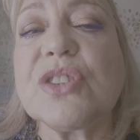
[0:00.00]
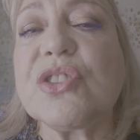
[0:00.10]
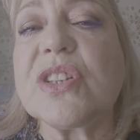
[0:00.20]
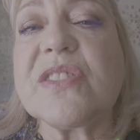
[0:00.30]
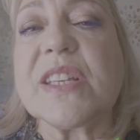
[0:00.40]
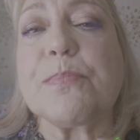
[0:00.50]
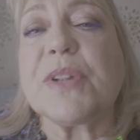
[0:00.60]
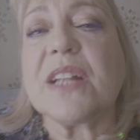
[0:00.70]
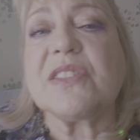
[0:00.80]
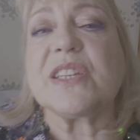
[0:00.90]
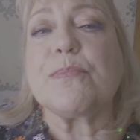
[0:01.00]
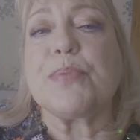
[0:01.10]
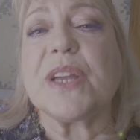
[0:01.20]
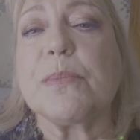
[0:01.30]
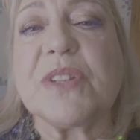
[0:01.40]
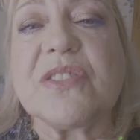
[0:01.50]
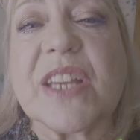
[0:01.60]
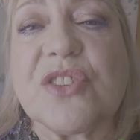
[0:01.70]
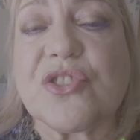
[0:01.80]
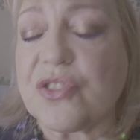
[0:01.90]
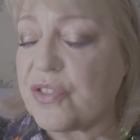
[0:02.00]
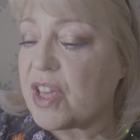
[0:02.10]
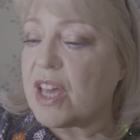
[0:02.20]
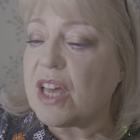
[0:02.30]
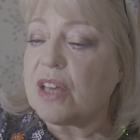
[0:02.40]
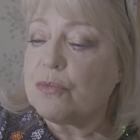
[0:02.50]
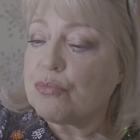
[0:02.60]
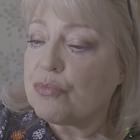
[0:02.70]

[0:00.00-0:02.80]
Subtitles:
as you can see, plenty of pigmentation there.